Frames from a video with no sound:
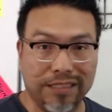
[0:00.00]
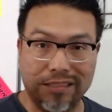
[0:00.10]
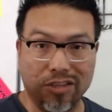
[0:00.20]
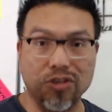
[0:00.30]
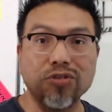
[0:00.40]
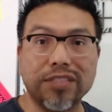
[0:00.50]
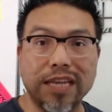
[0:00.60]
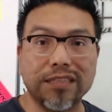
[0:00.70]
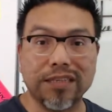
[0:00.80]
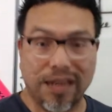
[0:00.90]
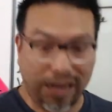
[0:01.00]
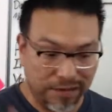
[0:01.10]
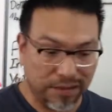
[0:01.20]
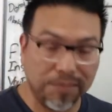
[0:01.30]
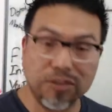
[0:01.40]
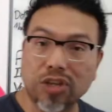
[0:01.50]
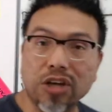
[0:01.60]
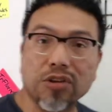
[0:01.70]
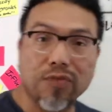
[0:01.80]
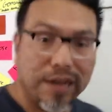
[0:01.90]
Use it. Let me show
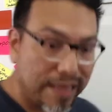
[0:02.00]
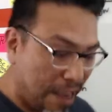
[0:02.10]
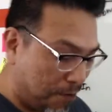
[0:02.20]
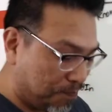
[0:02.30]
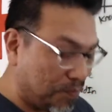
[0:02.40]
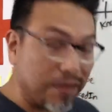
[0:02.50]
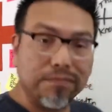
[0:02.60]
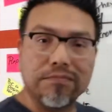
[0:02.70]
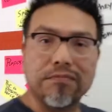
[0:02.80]
you right now. But